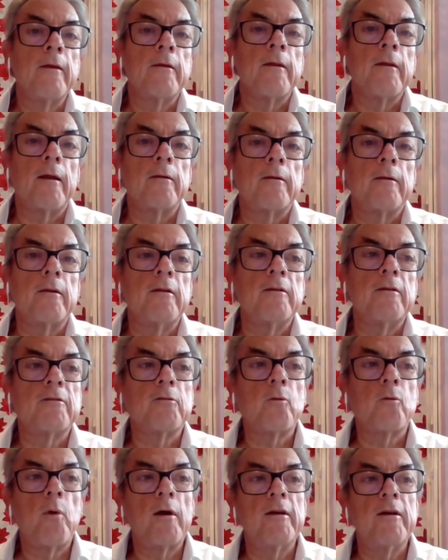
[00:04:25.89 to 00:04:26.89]
And it's
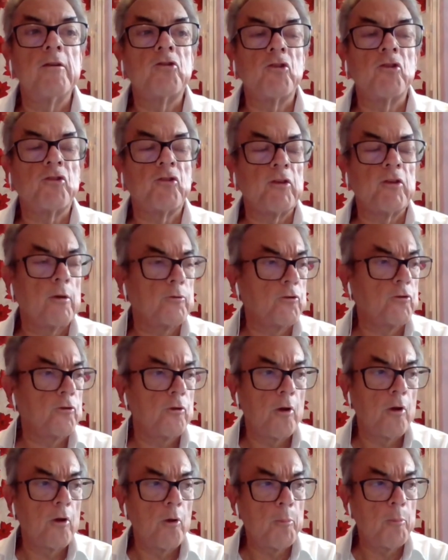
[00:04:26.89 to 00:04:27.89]
quite interesting. I was on
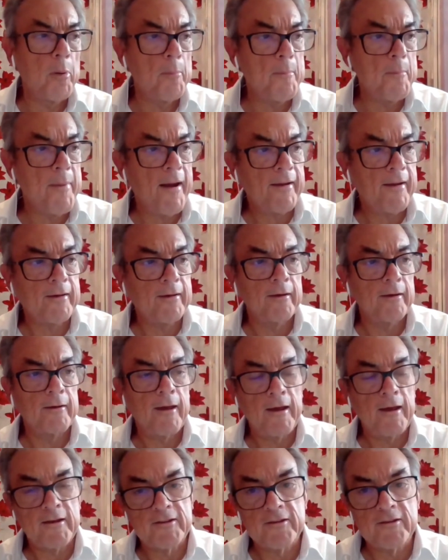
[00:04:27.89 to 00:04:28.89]
an open banking
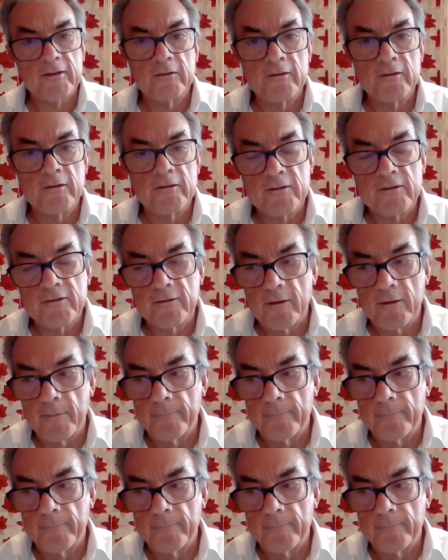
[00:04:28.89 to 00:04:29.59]
excellence